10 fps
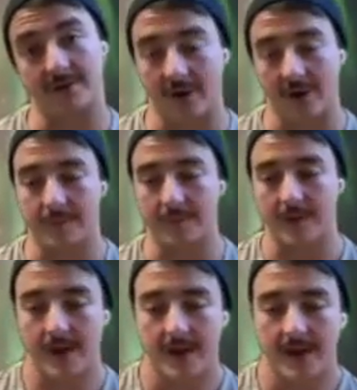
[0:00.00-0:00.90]
So
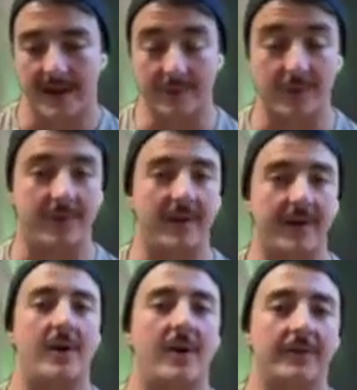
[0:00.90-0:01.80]
he was
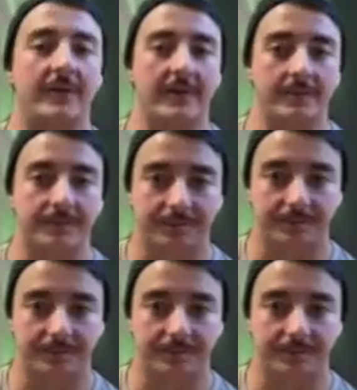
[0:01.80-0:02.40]
very confident.